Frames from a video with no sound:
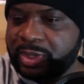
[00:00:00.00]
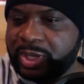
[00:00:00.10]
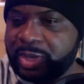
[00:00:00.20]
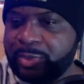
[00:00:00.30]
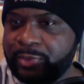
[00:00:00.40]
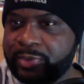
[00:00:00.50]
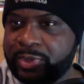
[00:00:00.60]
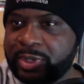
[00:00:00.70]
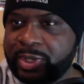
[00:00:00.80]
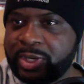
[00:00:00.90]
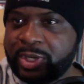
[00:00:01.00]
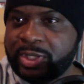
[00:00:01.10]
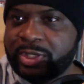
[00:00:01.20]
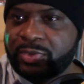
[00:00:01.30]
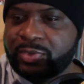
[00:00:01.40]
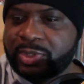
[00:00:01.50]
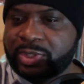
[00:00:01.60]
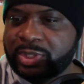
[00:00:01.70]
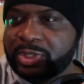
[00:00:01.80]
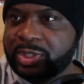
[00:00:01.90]
can't remember. She
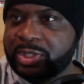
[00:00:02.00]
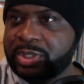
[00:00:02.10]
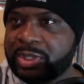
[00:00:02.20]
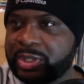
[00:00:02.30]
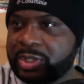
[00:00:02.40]
was the